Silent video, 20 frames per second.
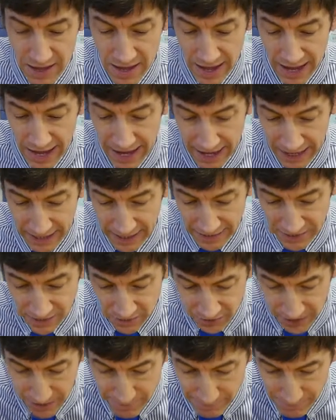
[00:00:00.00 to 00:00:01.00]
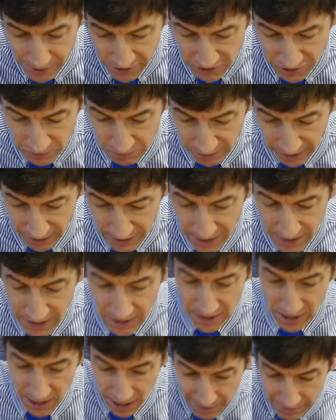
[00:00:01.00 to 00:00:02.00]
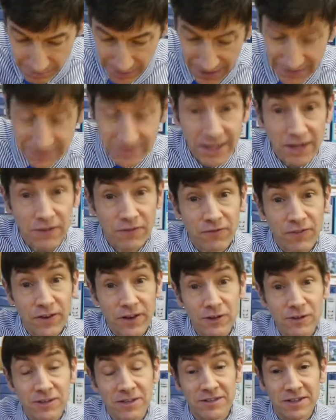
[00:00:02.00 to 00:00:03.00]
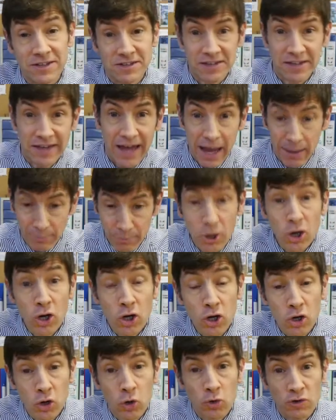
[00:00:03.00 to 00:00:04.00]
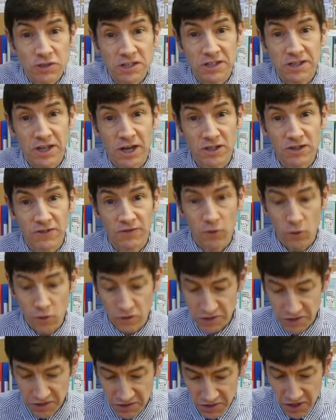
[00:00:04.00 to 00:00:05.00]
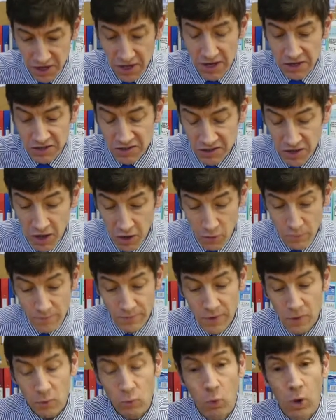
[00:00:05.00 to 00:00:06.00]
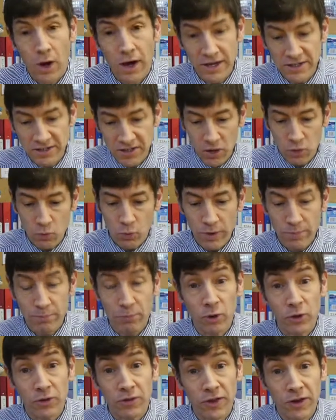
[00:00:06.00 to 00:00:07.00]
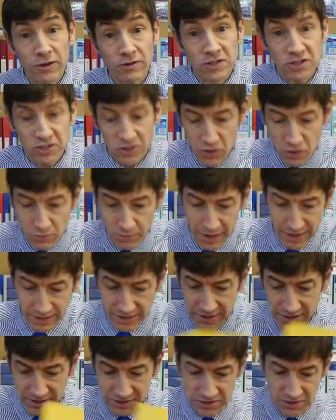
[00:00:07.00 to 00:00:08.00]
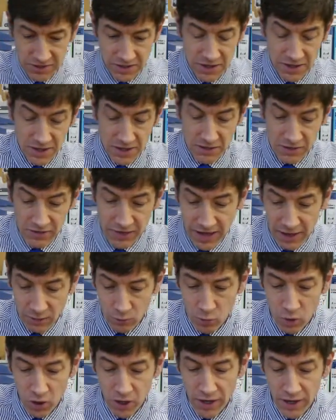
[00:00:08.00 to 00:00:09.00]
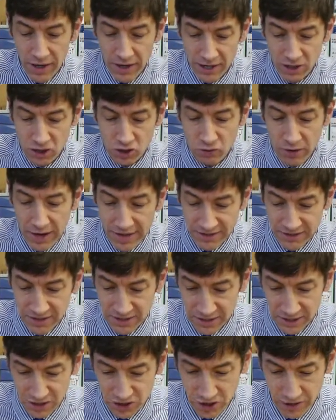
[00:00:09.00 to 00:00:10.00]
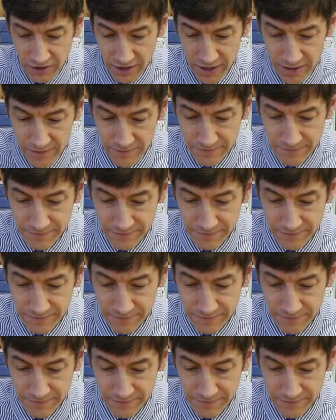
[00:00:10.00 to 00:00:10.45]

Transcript: And there must be a magnetic field in this gap causing those forces. So why don't we put those two magnets that were attracting each other,